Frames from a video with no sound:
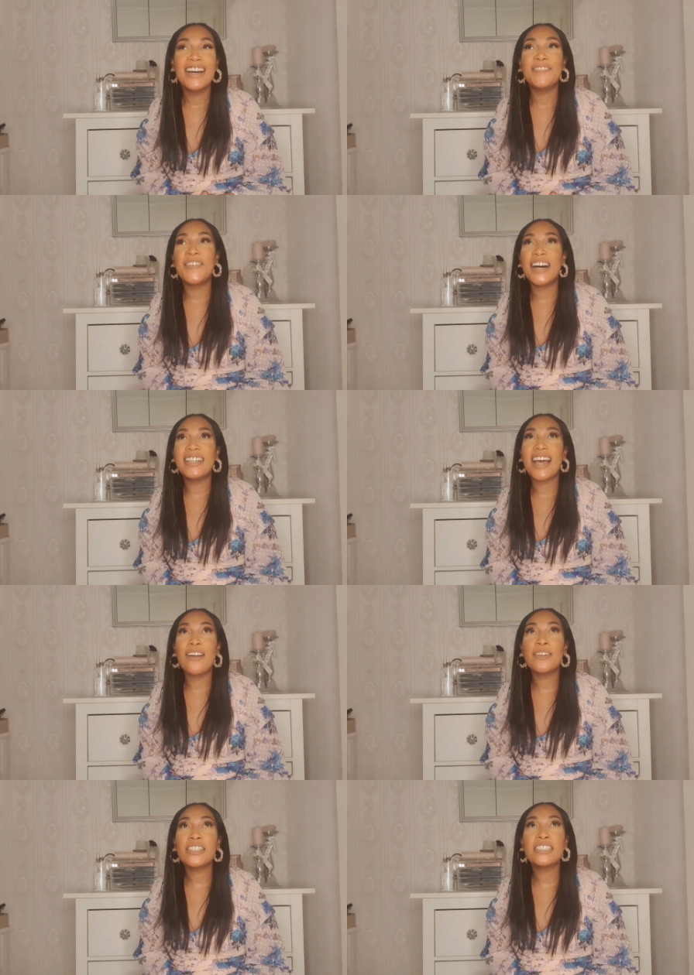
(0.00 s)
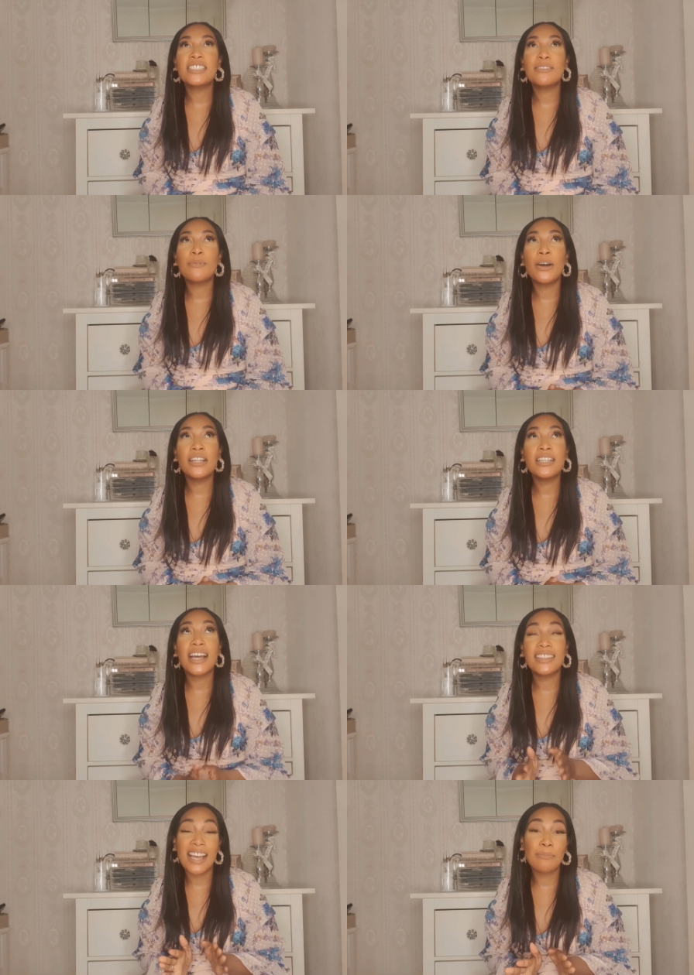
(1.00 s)
But I just wanted
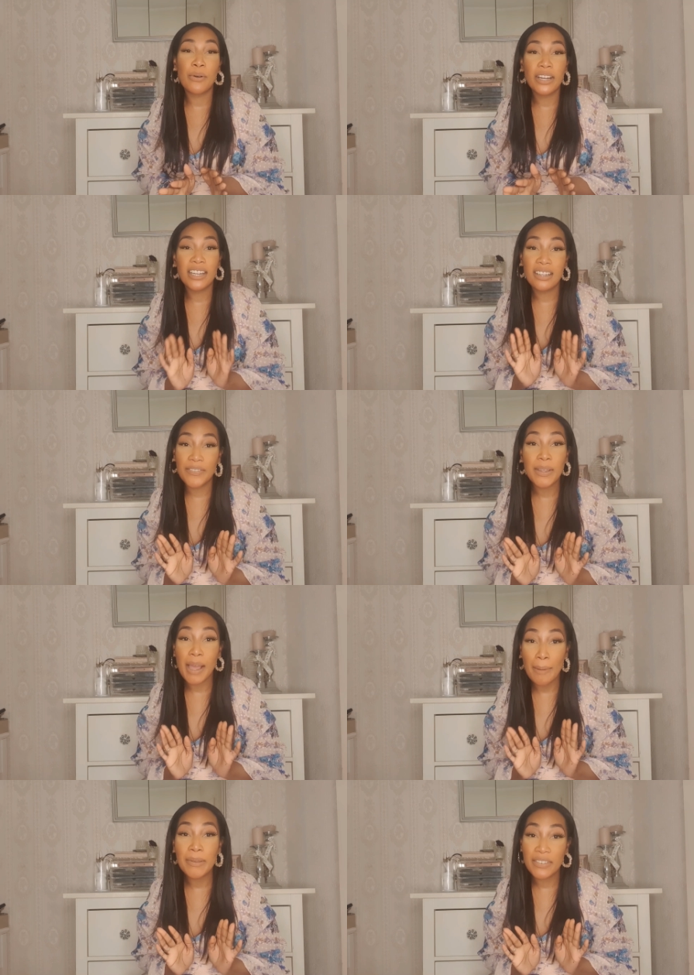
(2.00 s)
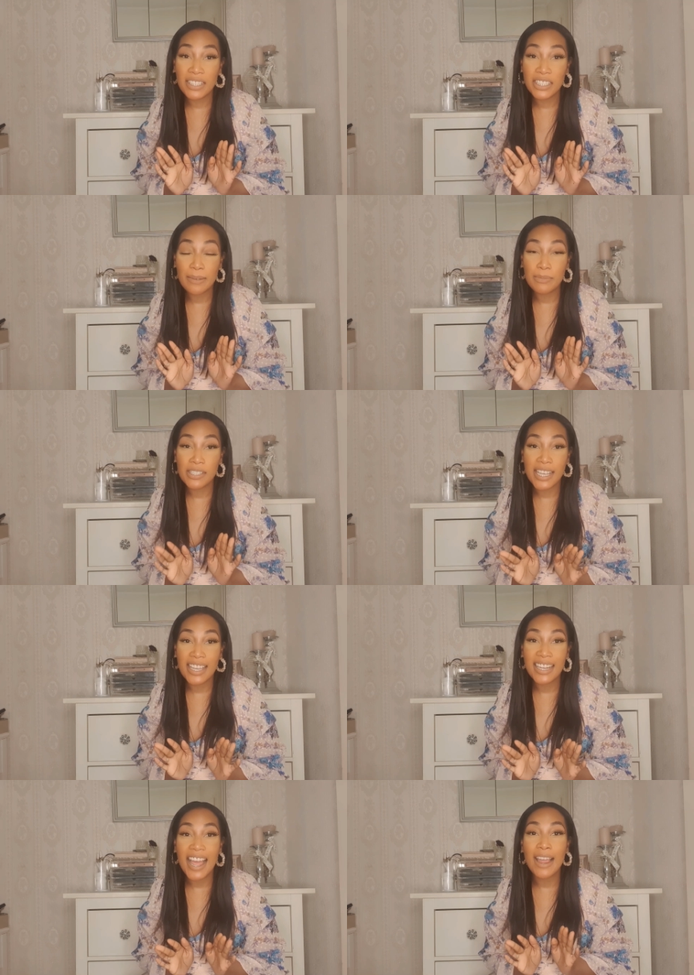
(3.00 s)
at that point, and I'm even ashamed to
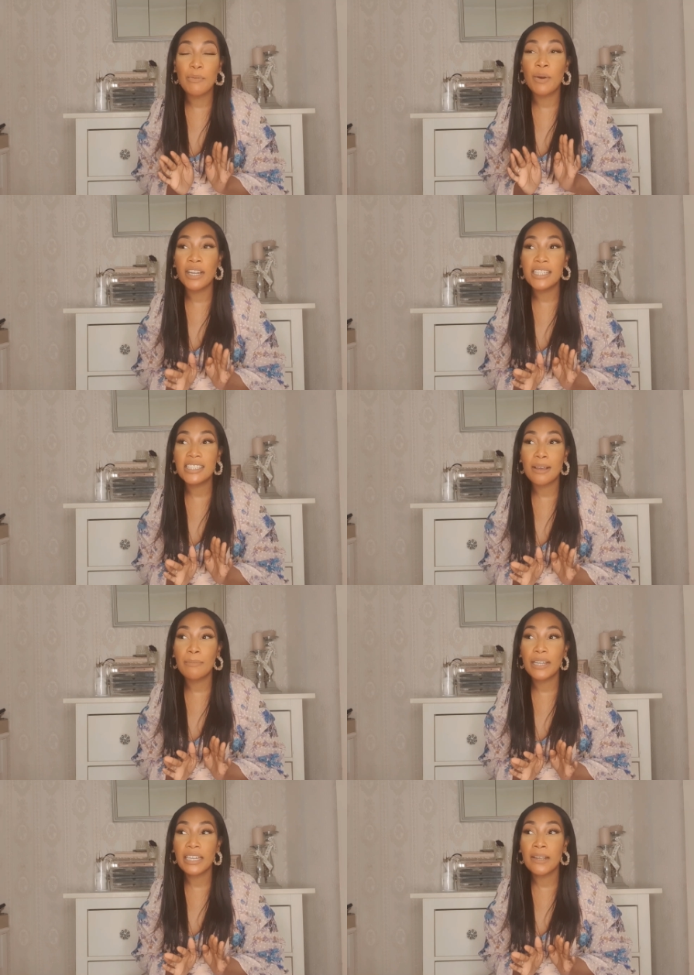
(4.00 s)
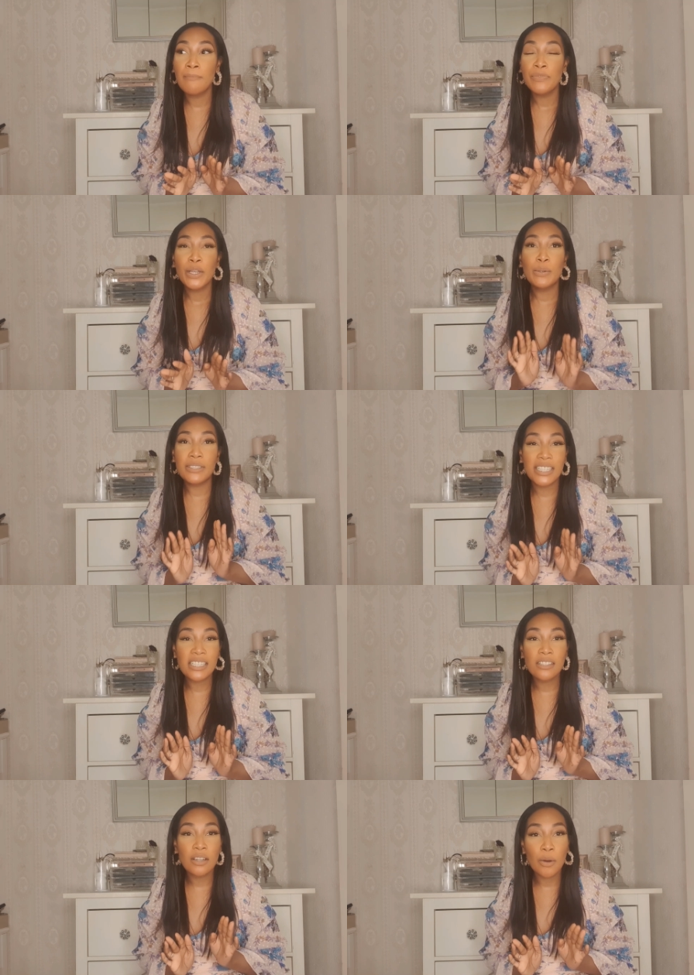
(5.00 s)
say it, I wanted somebody who
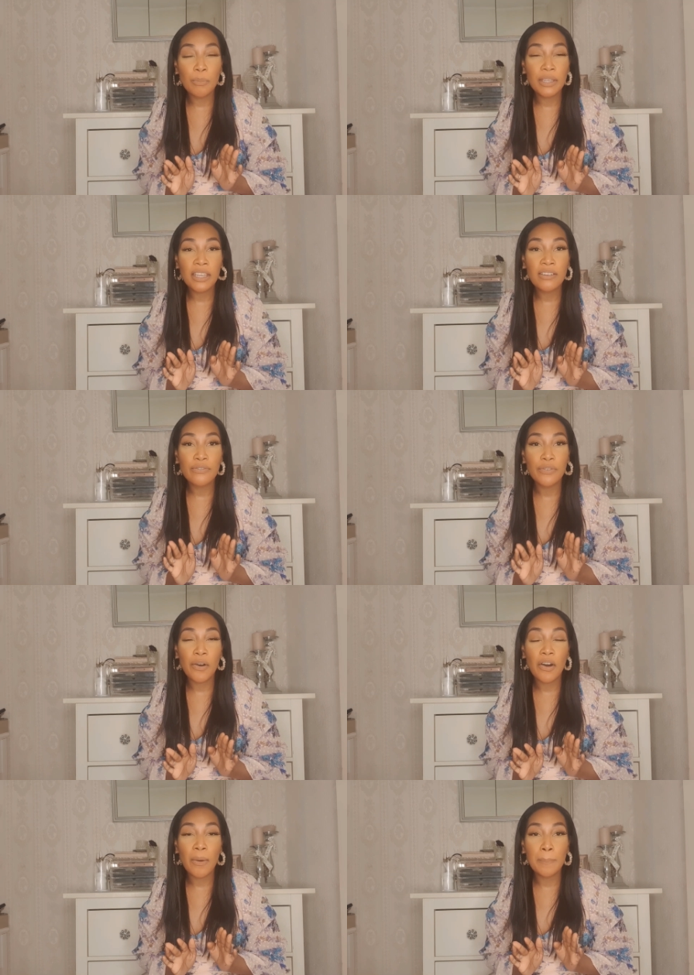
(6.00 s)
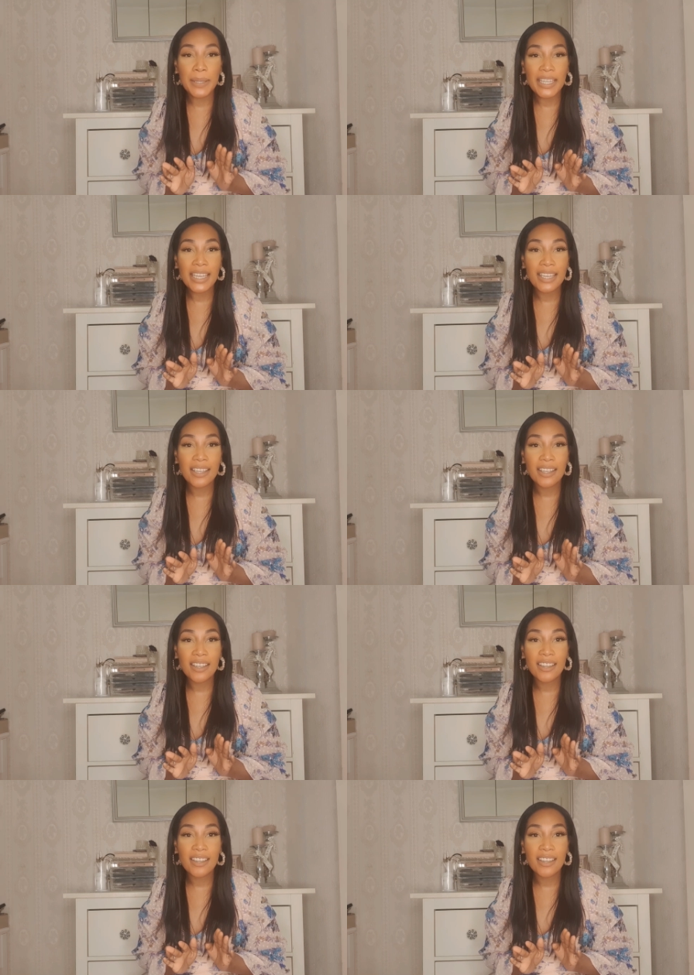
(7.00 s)
didn't know me for being